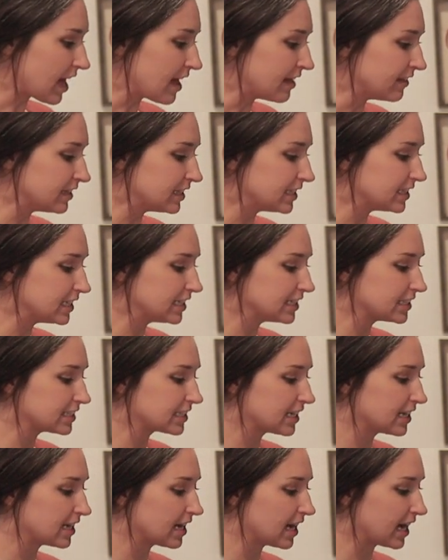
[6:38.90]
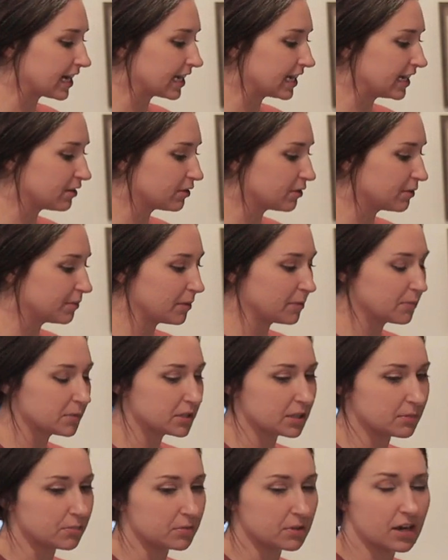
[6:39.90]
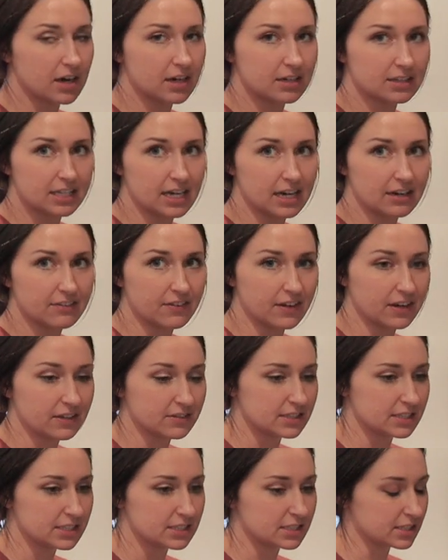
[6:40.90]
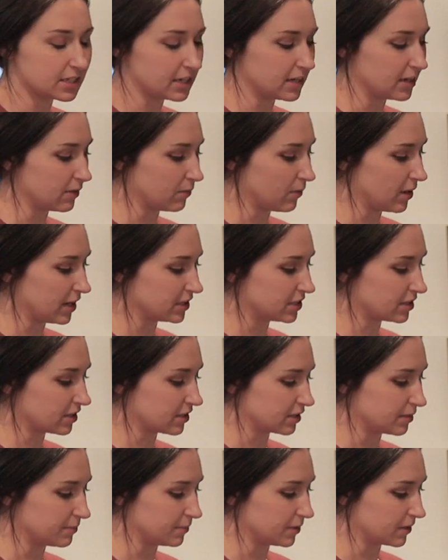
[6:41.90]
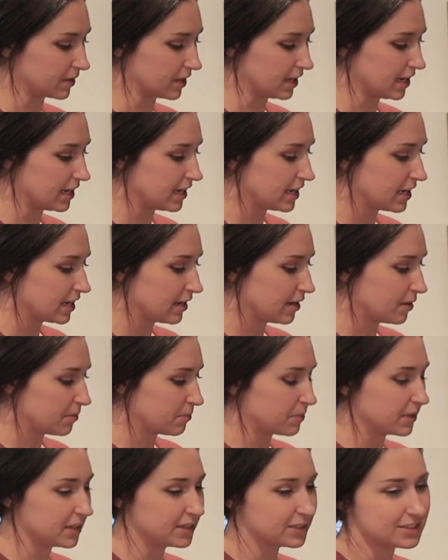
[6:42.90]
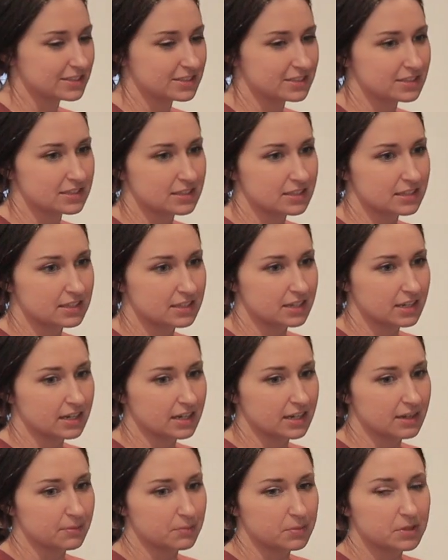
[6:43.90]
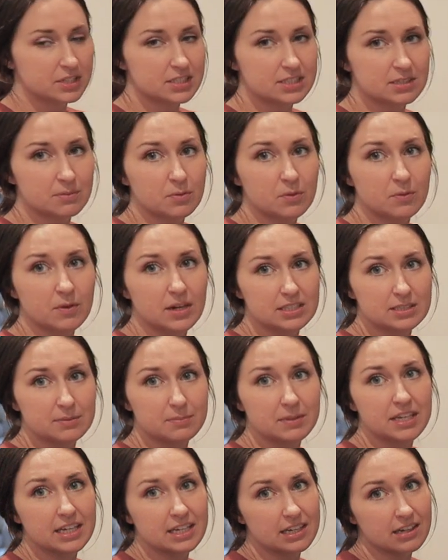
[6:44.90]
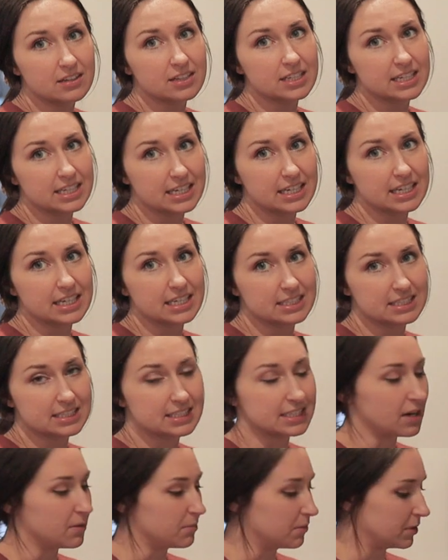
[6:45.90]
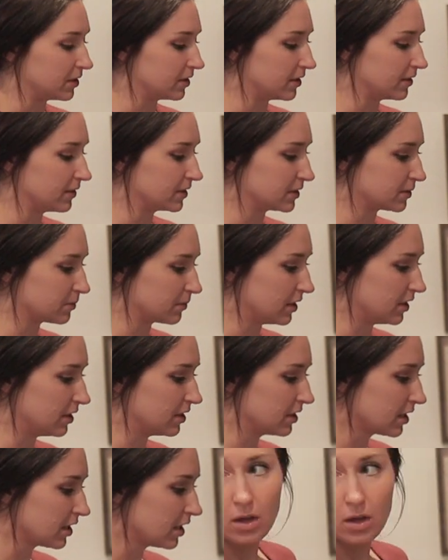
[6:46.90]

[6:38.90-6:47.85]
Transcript: and then this, I can't remember the blog, but I found this white chocolate mocha, but it's pretty simple recipe, and I'll link it down below as well.